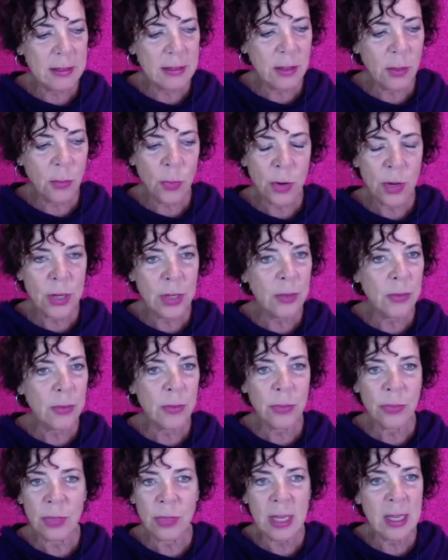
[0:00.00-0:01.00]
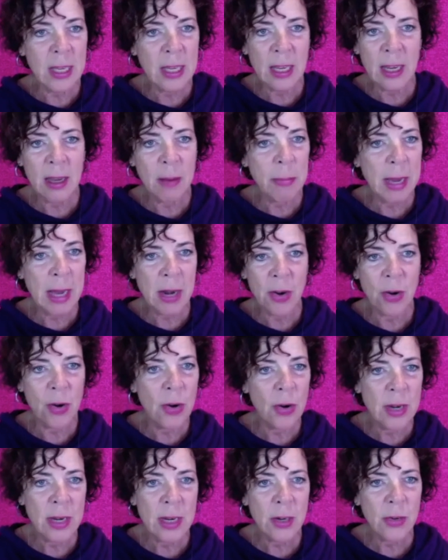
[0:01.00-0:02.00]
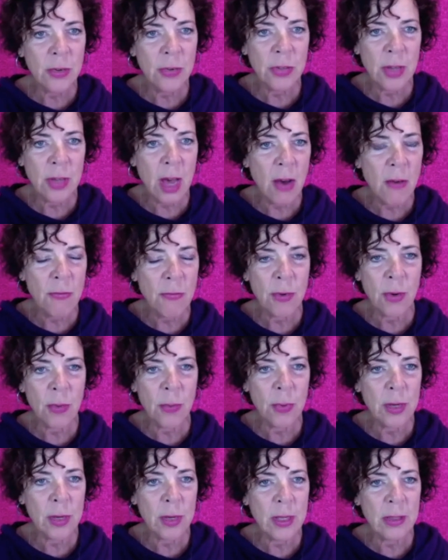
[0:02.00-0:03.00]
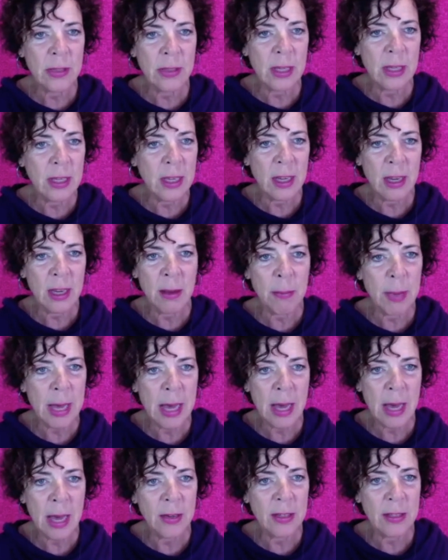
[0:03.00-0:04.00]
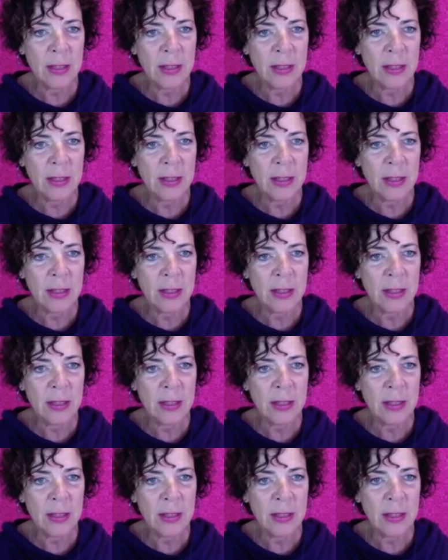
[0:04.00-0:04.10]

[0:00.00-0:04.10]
were you thinking about hurting yourself, or were you thinking about